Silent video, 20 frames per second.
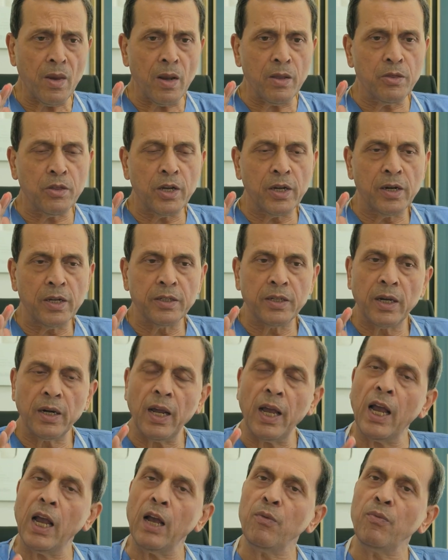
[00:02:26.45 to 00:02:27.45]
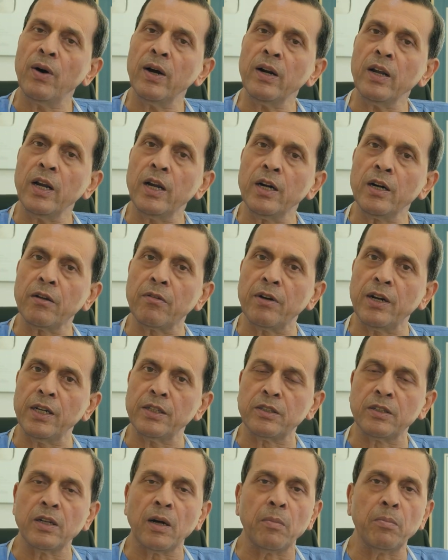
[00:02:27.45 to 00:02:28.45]
There is an
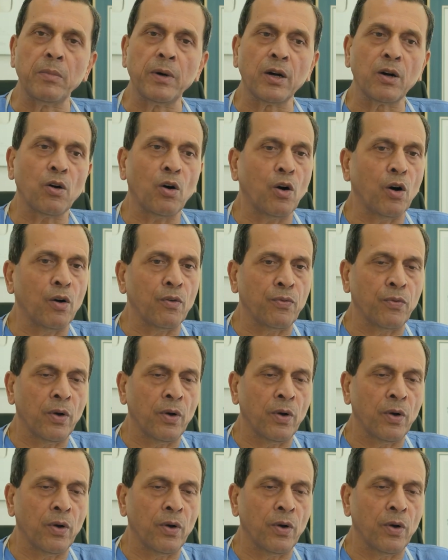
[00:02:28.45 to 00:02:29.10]
ever-increased number of